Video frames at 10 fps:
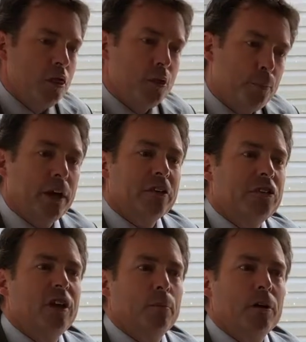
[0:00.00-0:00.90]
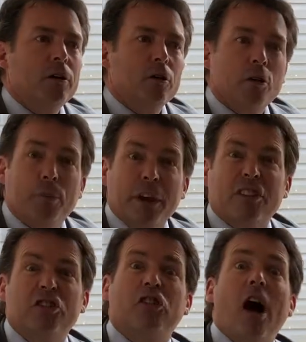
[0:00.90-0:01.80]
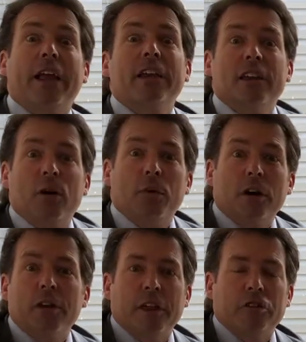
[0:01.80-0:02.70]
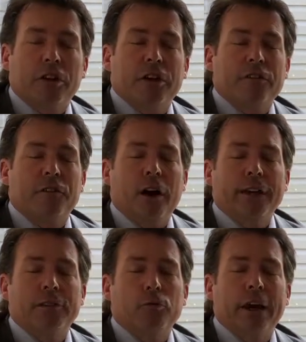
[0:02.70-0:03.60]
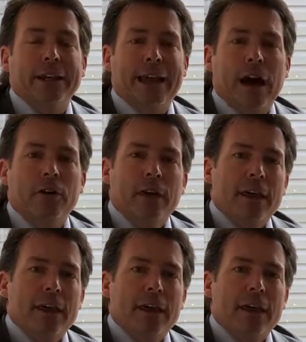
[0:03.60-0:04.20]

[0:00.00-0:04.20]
The biggest number, or the biggest shocking number that you're gonna find right now